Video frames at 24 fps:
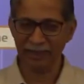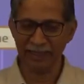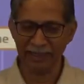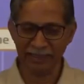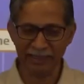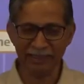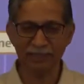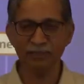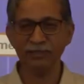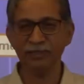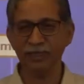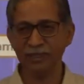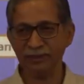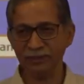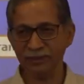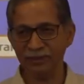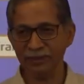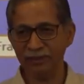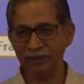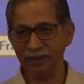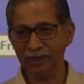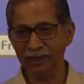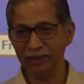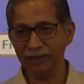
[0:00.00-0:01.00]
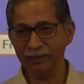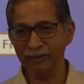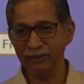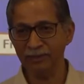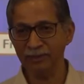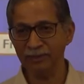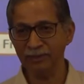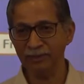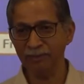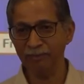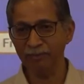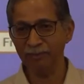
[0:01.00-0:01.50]
any structure,
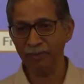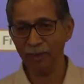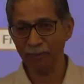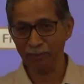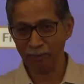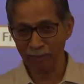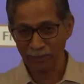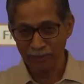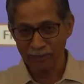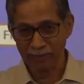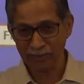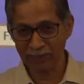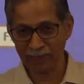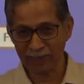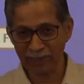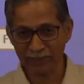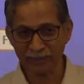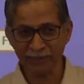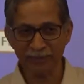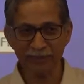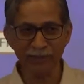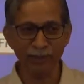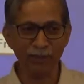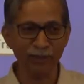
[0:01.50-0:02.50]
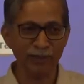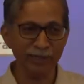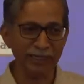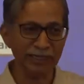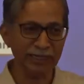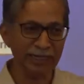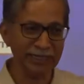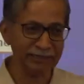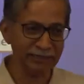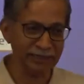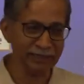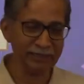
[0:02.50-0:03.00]
either a proposed structure or an
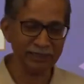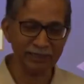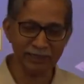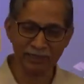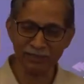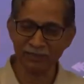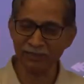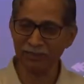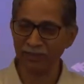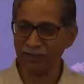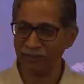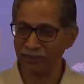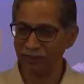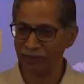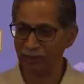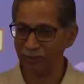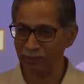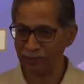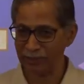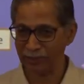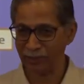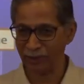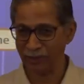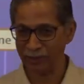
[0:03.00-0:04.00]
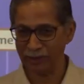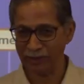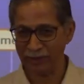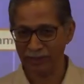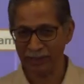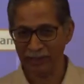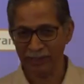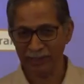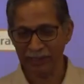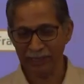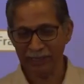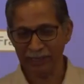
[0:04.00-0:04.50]
existing structure which you're
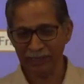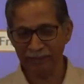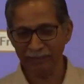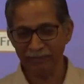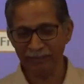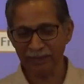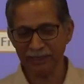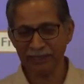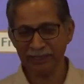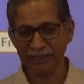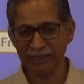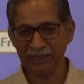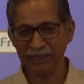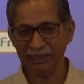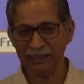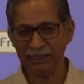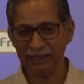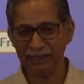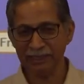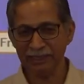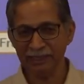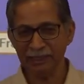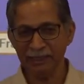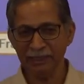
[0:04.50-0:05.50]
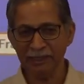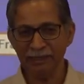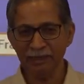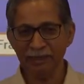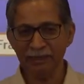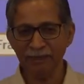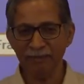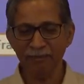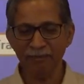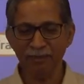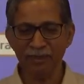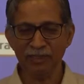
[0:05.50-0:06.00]
investigating,
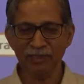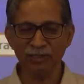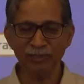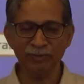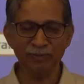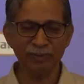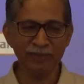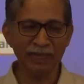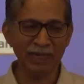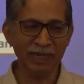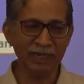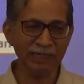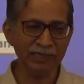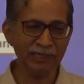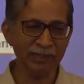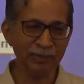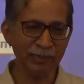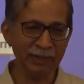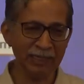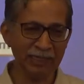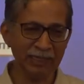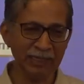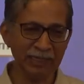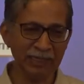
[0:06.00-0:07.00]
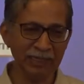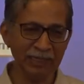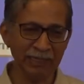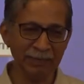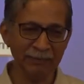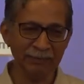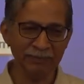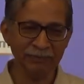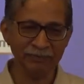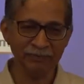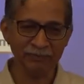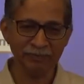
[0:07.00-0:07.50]
must be adequately
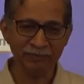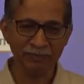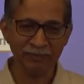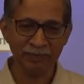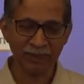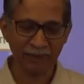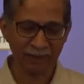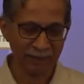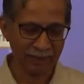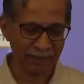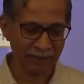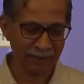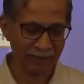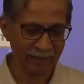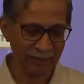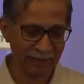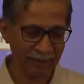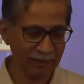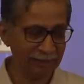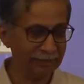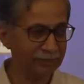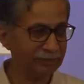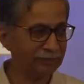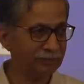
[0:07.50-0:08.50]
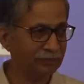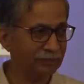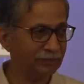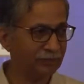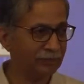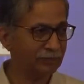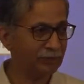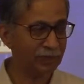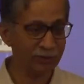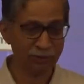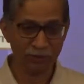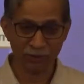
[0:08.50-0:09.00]
uh,
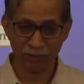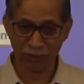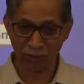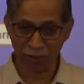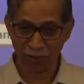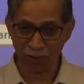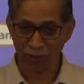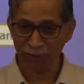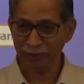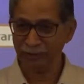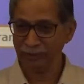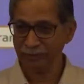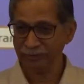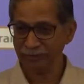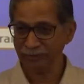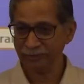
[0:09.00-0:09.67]
strong,